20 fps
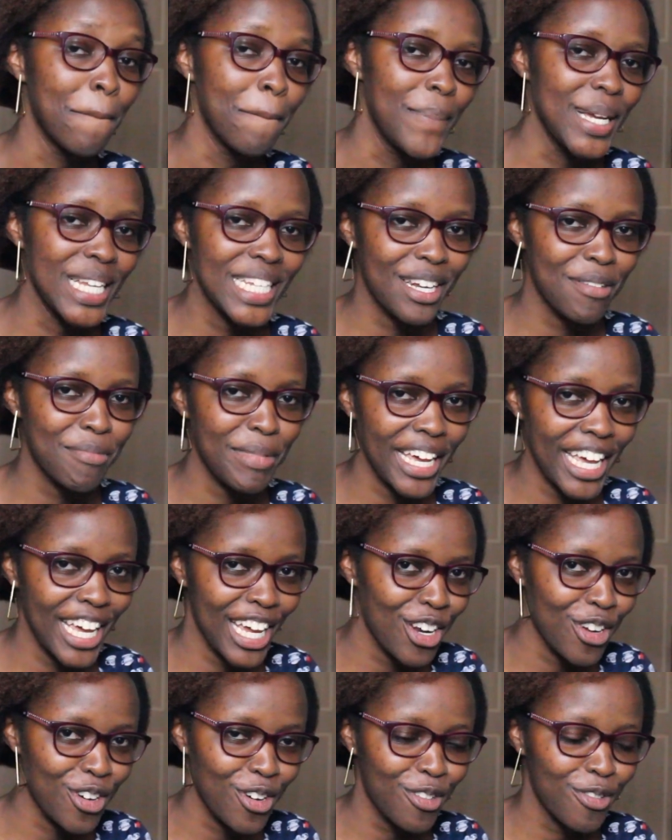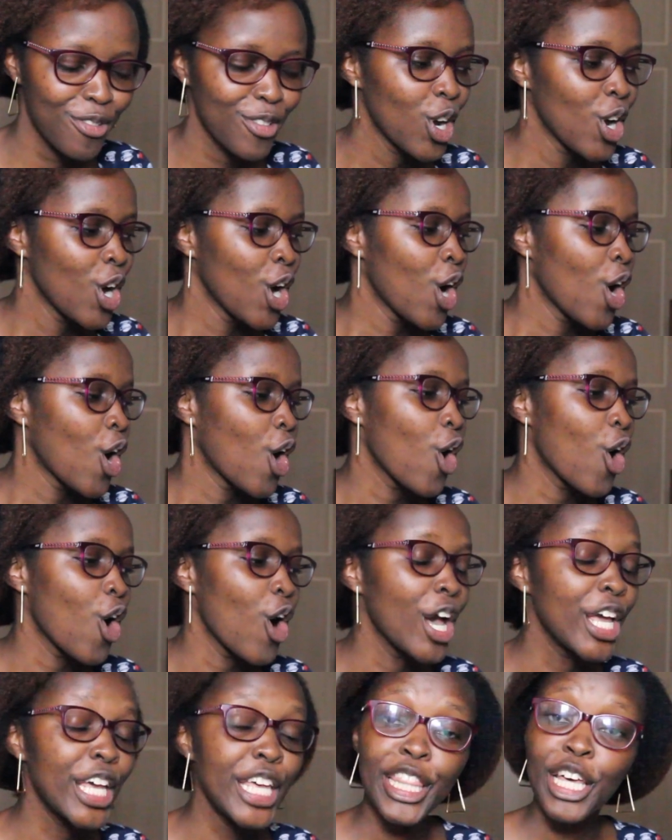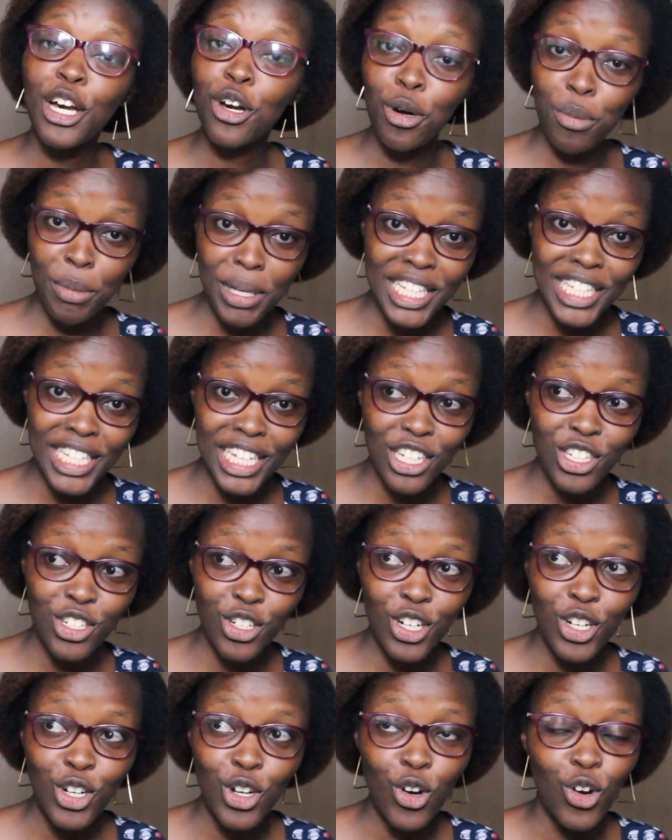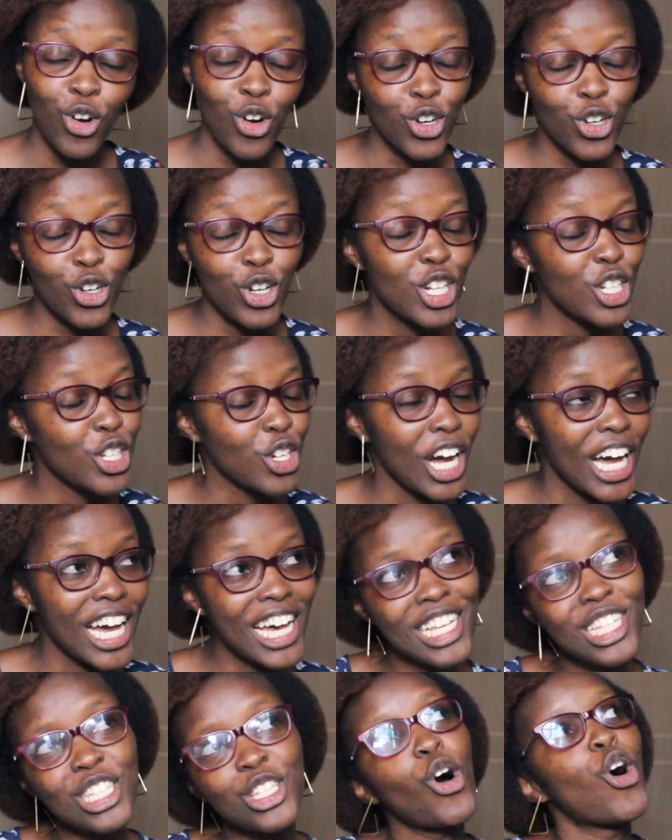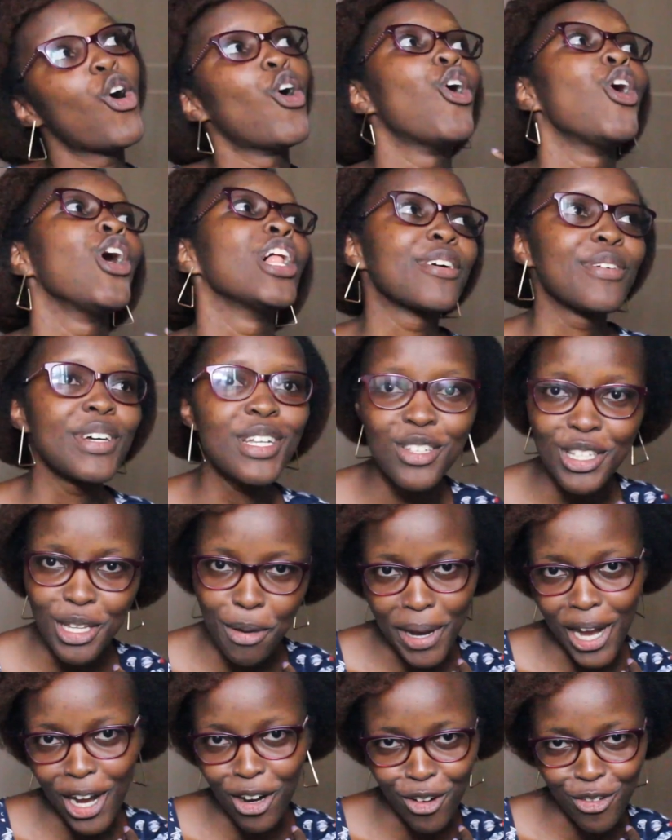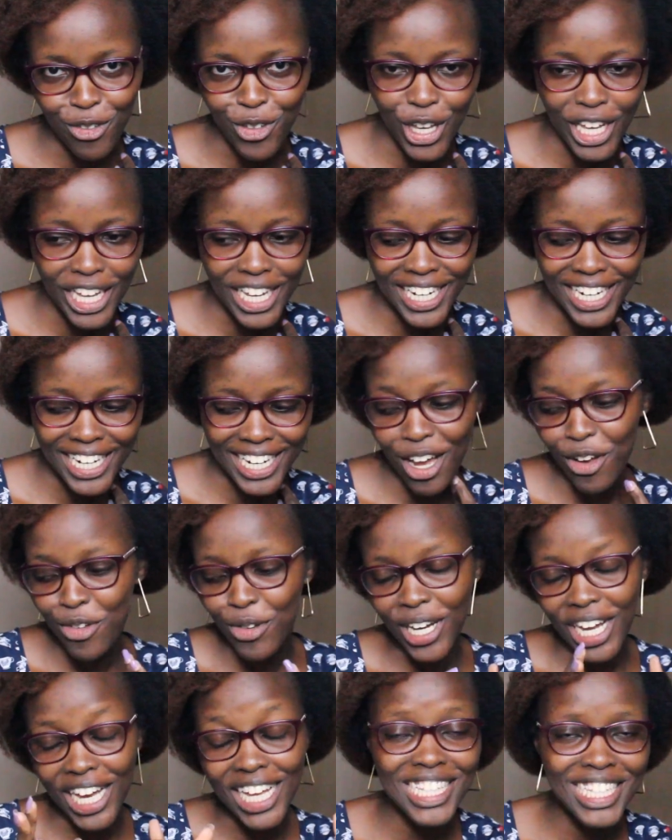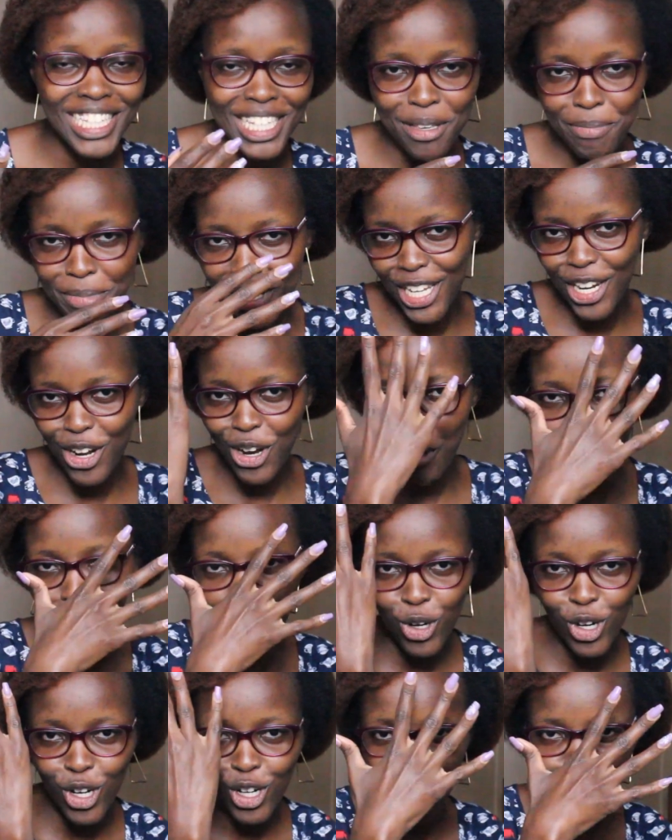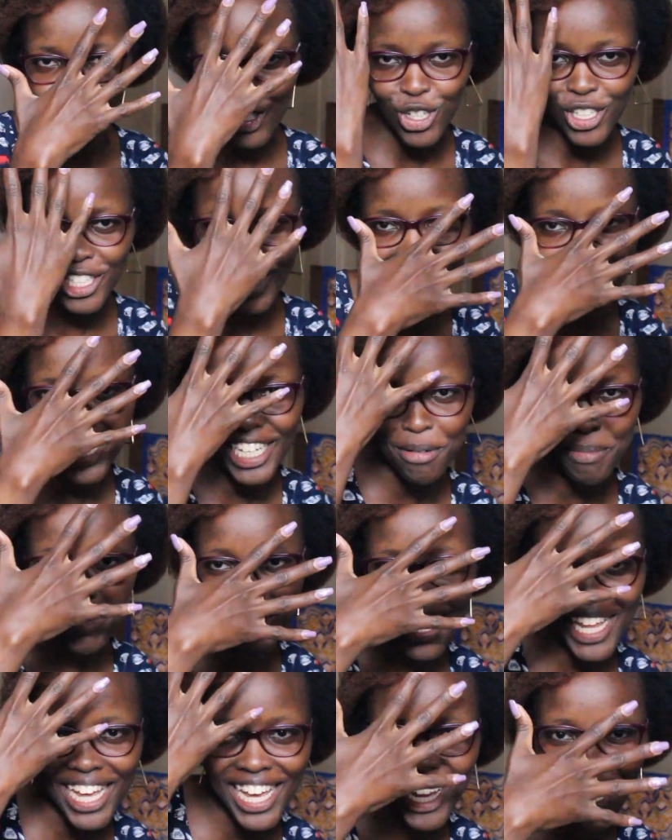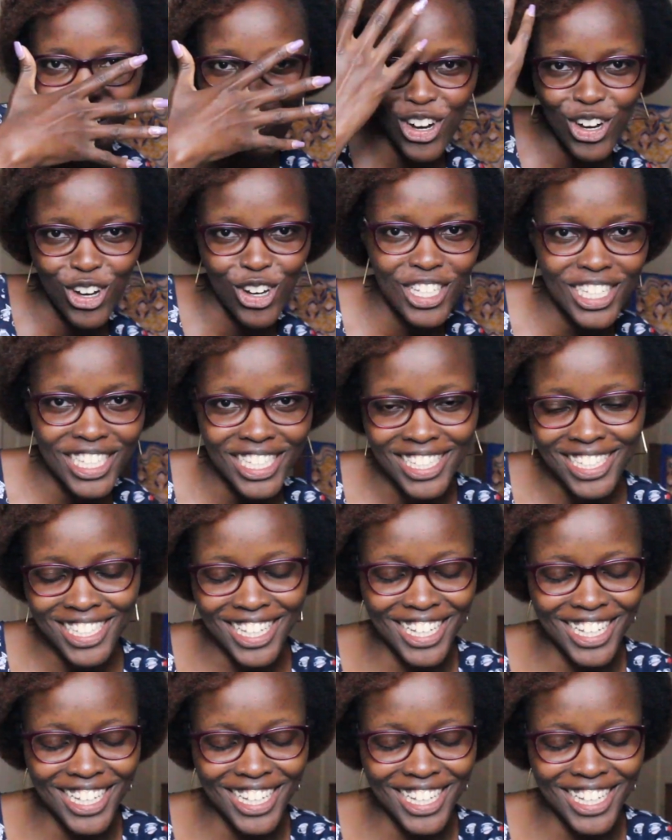beaten my head off in the comment section, or rolled your eyes all the way to the back of your head and now you can't see me no more, John Cena Mananos,